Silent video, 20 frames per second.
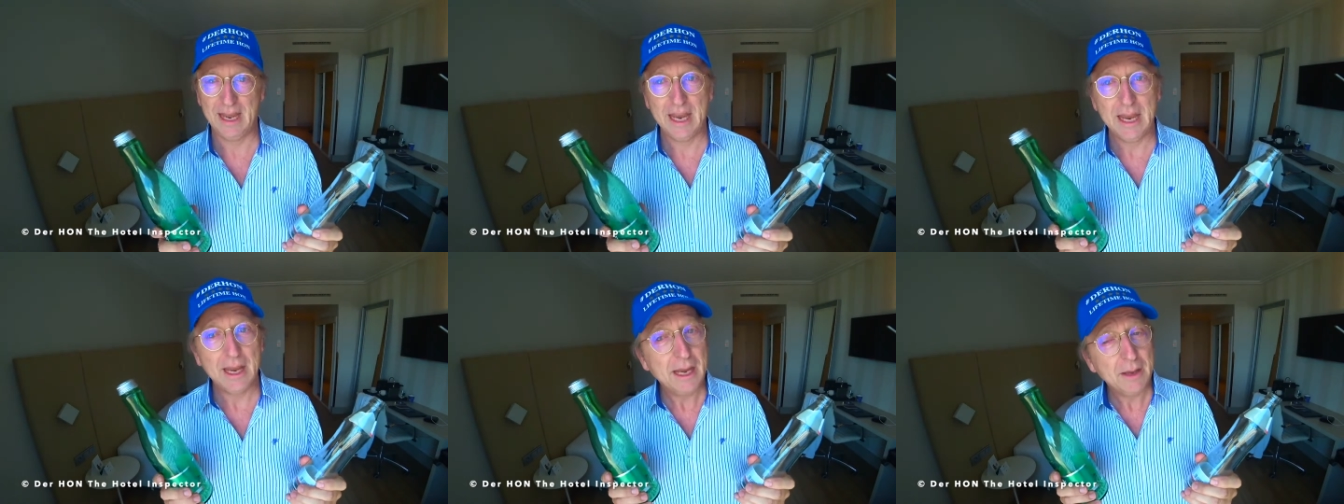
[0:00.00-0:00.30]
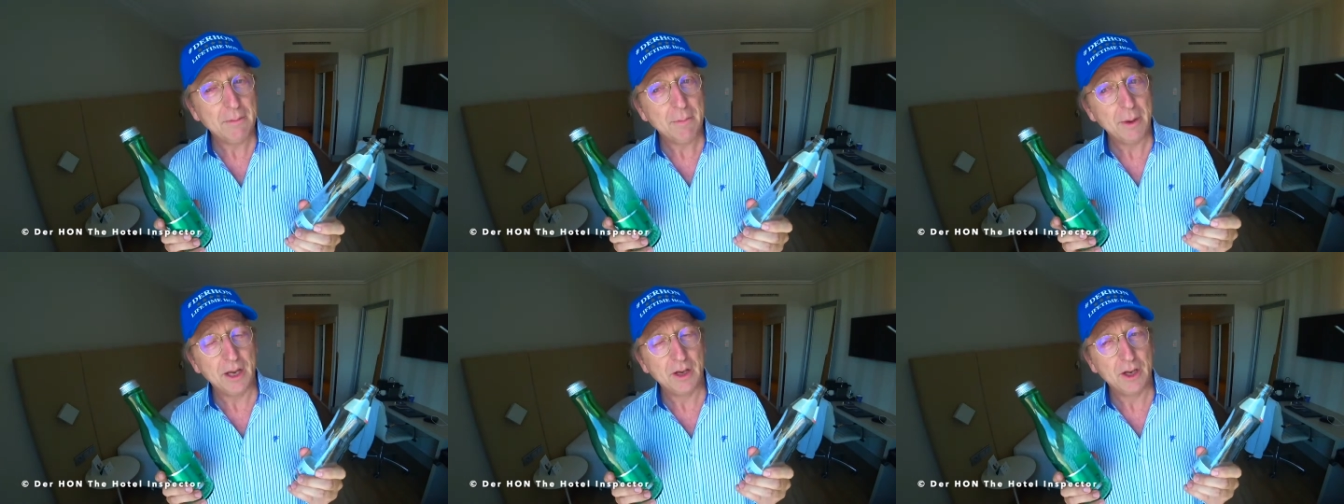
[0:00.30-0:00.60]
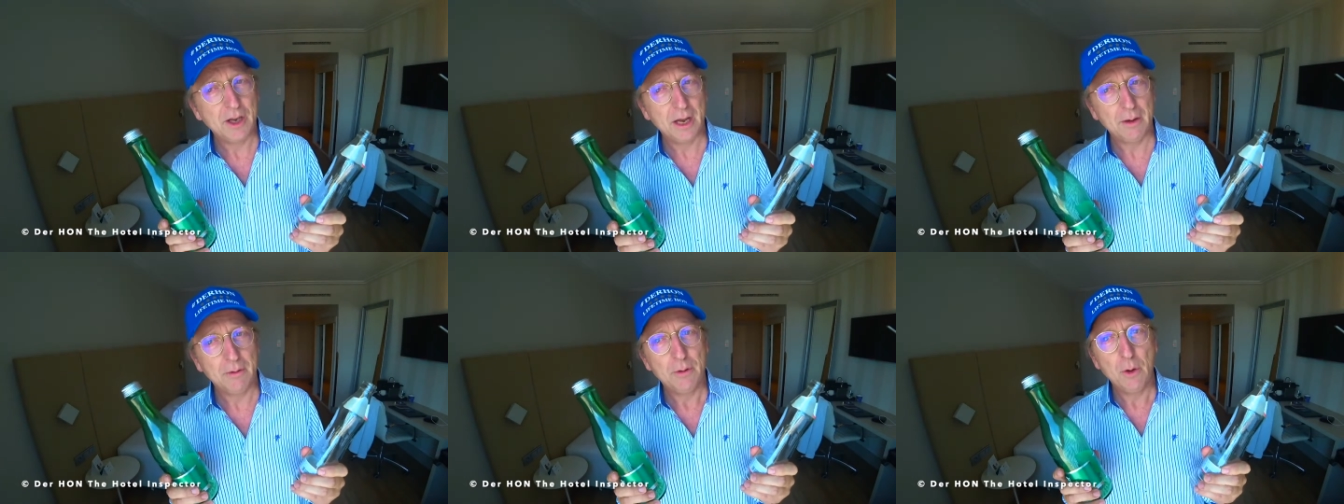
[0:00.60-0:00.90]

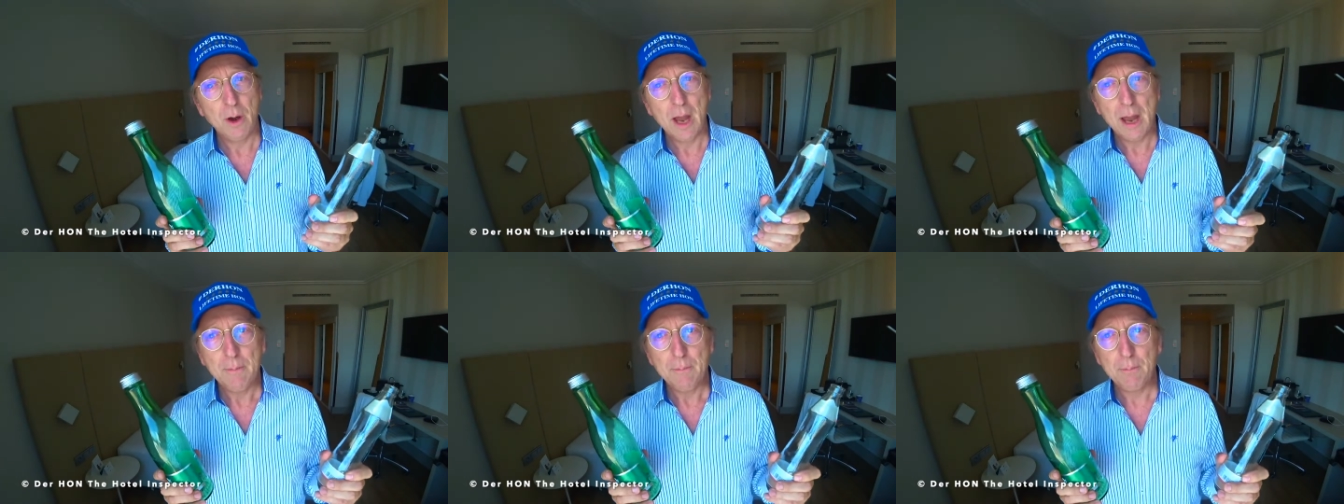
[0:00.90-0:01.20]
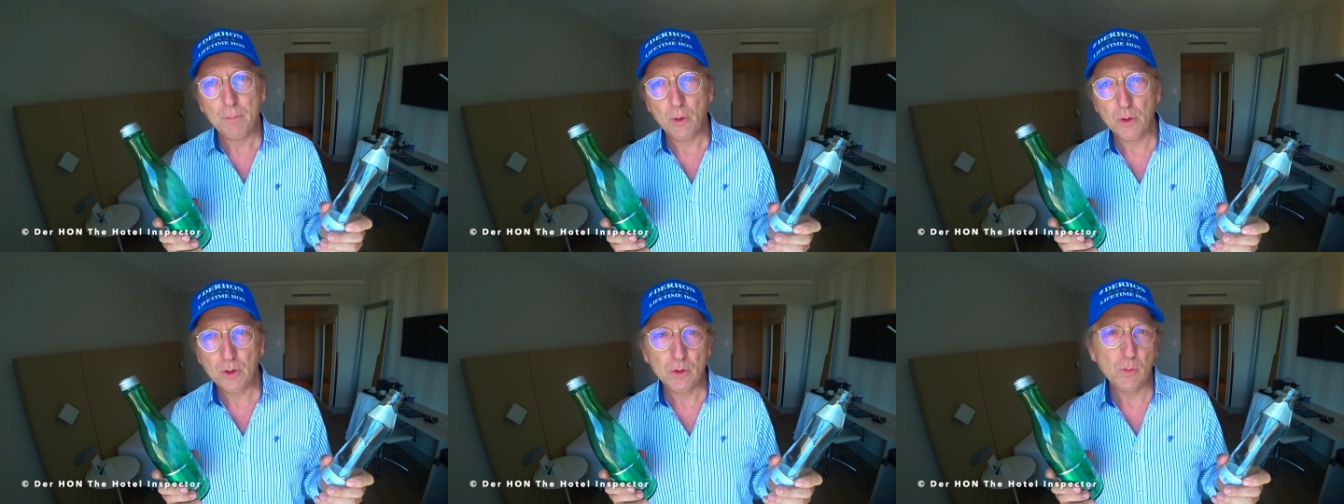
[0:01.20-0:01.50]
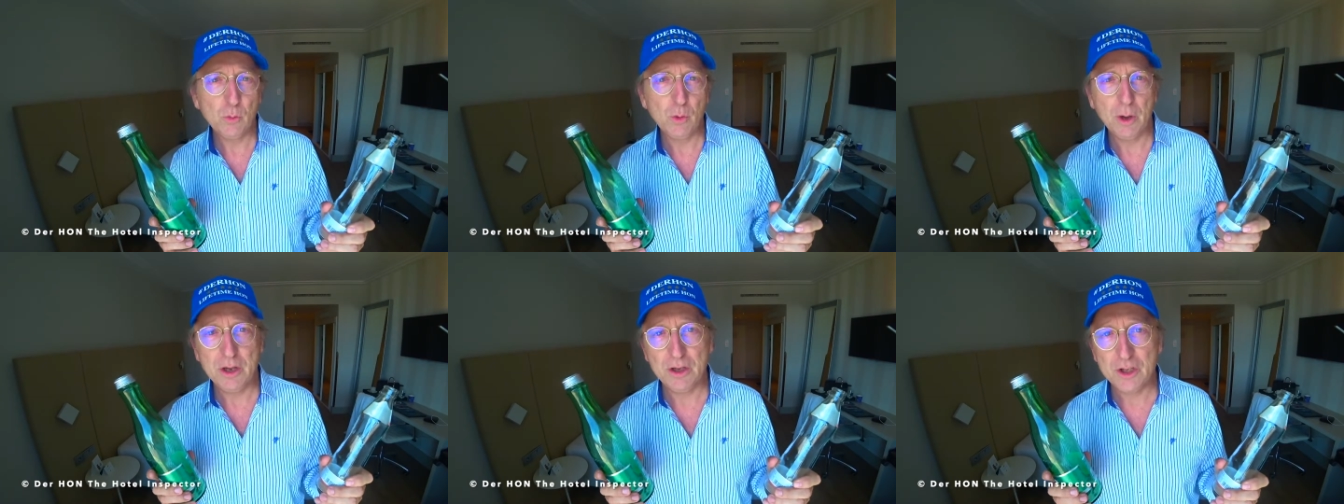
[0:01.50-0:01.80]
Especially if you have booked
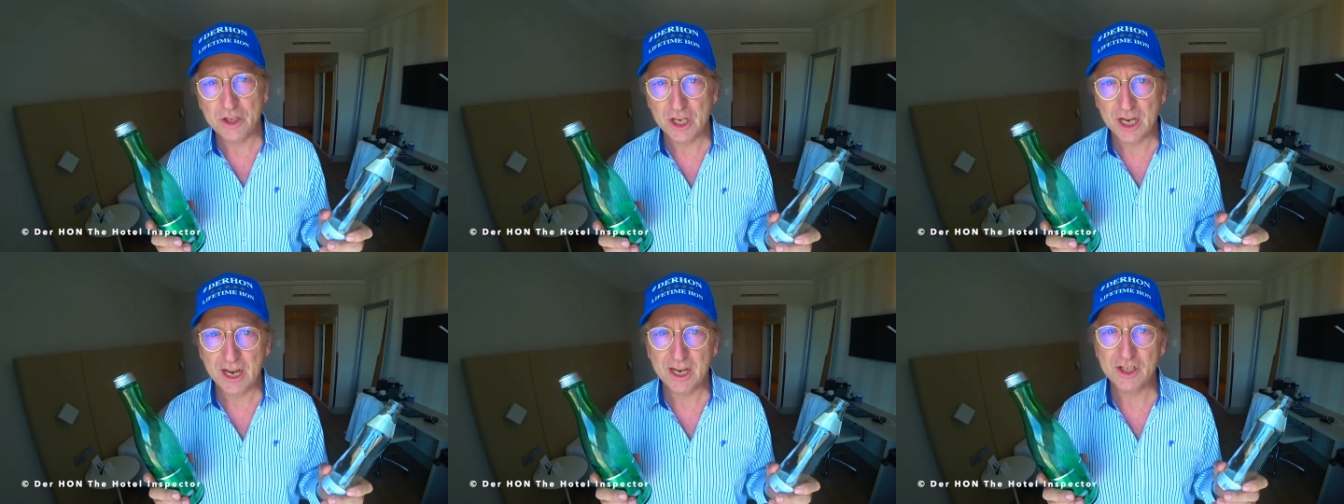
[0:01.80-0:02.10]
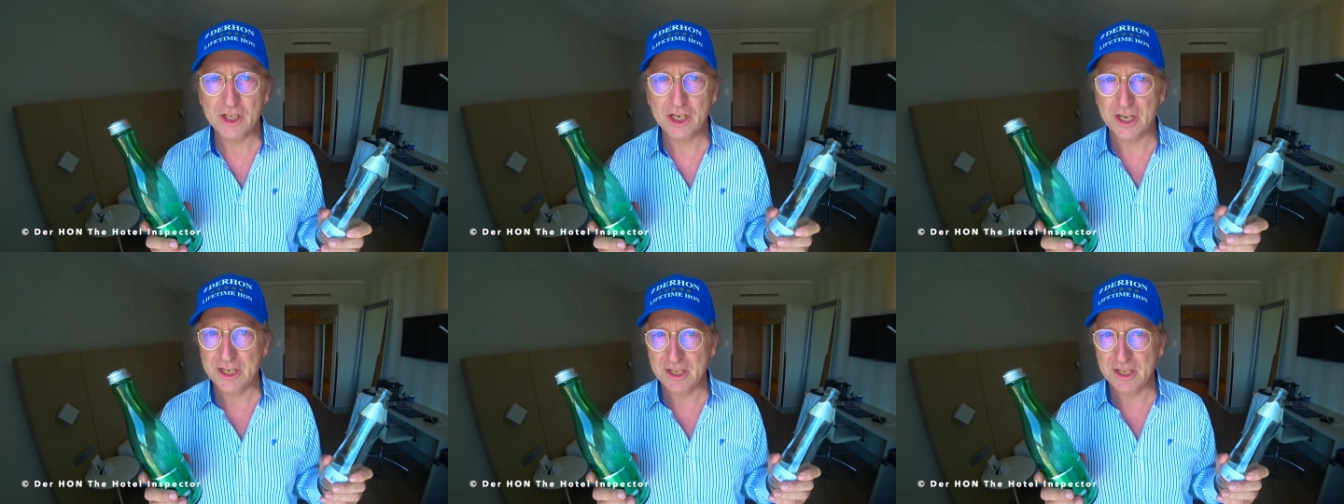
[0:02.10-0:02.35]
with GHA